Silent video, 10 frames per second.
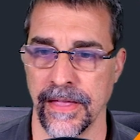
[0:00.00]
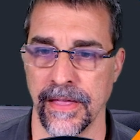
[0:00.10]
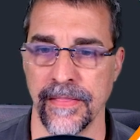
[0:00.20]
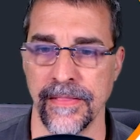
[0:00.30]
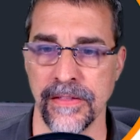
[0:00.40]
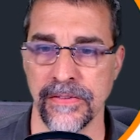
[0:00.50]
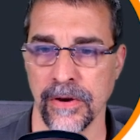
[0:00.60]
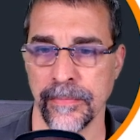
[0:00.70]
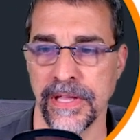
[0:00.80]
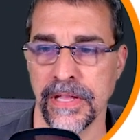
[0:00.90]
And these
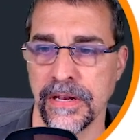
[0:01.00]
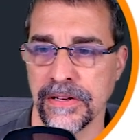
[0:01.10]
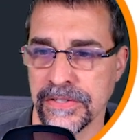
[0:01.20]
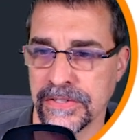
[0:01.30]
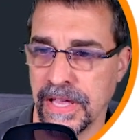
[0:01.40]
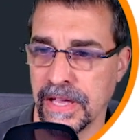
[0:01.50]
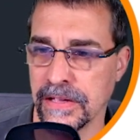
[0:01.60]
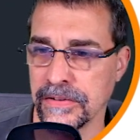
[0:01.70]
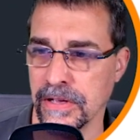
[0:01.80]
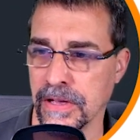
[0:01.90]
are beginning to
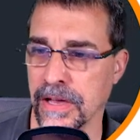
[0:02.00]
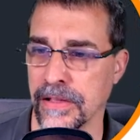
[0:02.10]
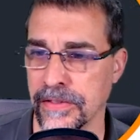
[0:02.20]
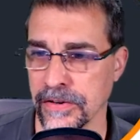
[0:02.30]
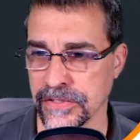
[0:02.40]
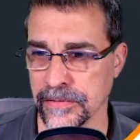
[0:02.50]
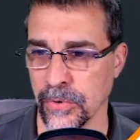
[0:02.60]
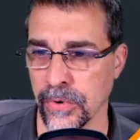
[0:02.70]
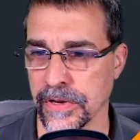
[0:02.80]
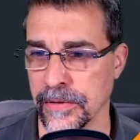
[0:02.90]
scan. There's some
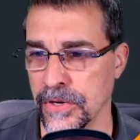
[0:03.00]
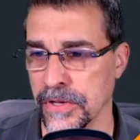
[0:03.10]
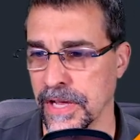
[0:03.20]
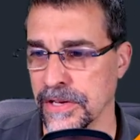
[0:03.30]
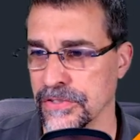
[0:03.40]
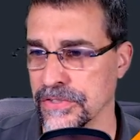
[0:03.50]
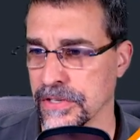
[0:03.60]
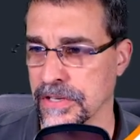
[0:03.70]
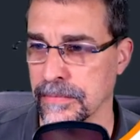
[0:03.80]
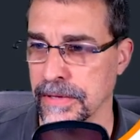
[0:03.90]
more communications that are
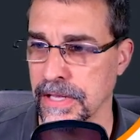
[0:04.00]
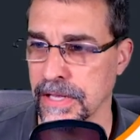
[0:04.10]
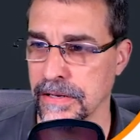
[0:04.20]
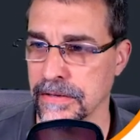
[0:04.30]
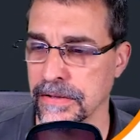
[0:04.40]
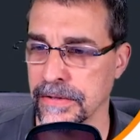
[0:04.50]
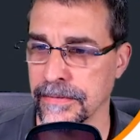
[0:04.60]
coming in.